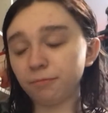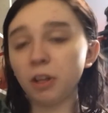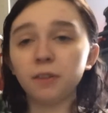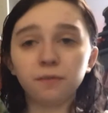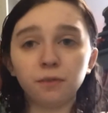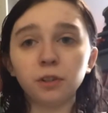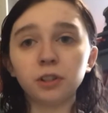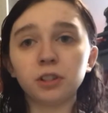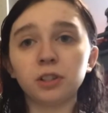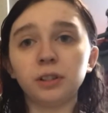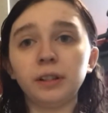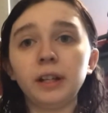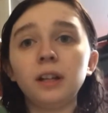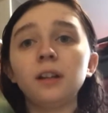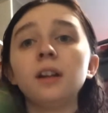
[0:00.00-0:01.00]

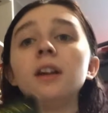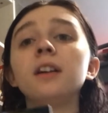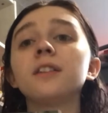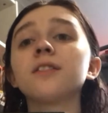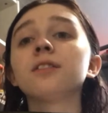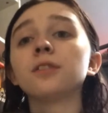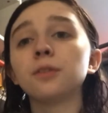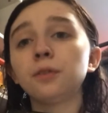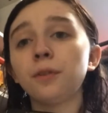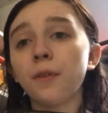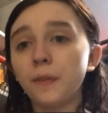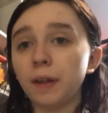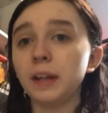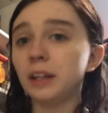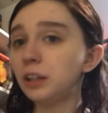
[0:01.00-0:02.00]
unfortunately. So
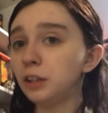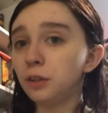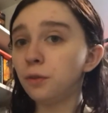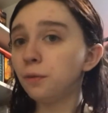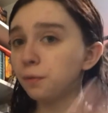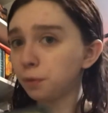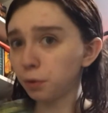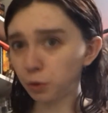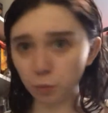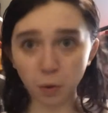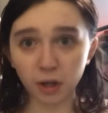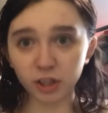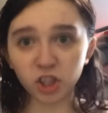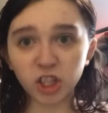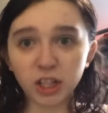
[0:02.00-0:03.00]
thank you for
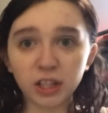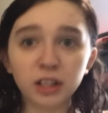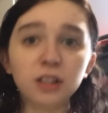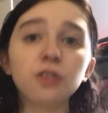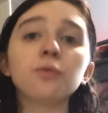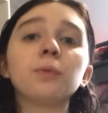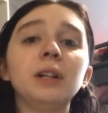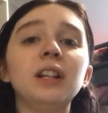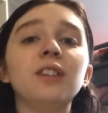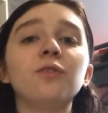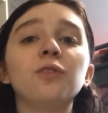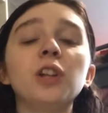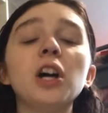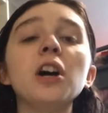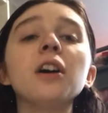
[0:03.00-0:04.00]
watching this reading
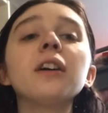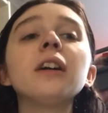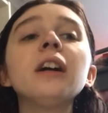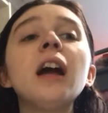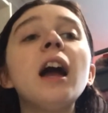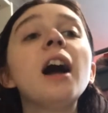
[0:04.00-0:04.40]
vlog.